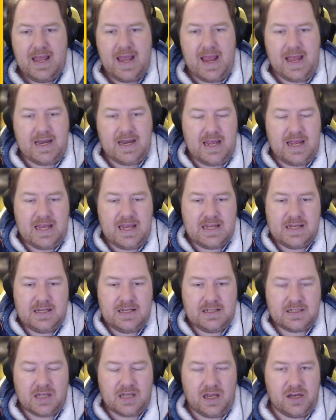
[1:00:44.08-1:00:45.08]

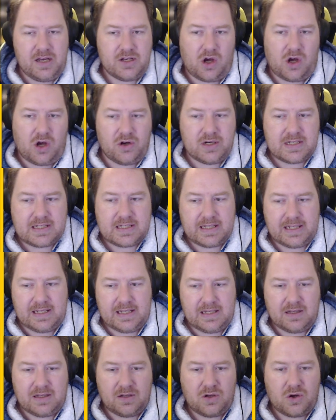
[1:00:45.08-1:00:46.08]
It's
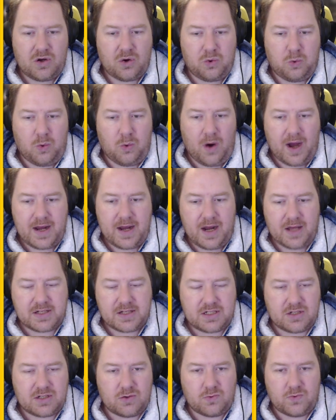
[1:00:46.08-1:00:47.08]
honestly quite a
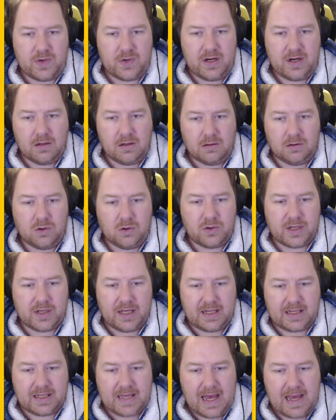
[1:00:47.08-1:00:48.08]
surreal
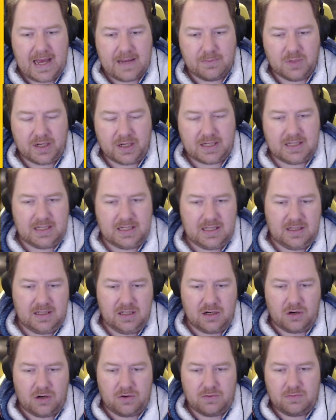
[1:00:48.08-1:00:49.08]
looking game. Like,
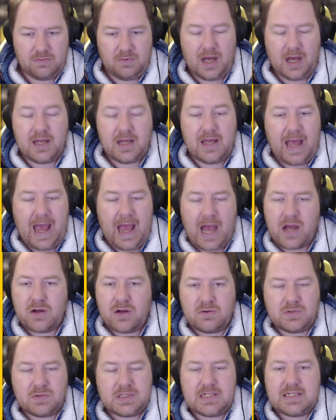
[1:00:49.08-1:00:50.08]

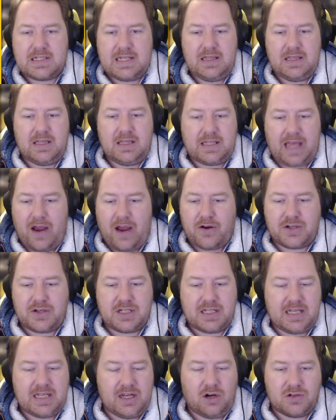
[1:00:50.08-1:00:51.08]
how does the
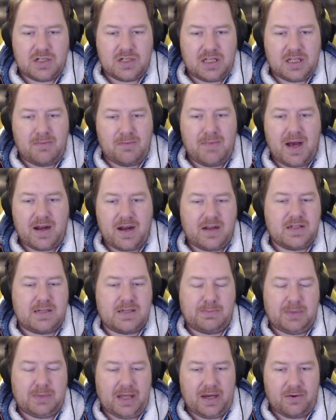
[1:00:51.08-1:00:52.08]
character get onto the mug
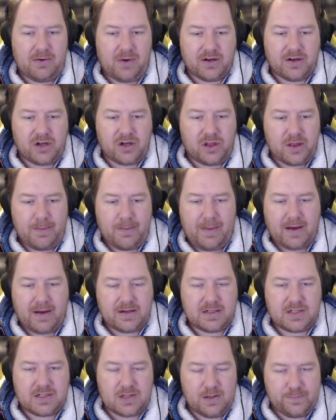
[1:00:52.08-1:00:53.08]
to play around on the
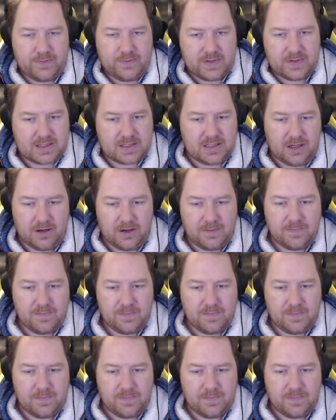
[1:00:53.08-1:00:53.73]
mug surface,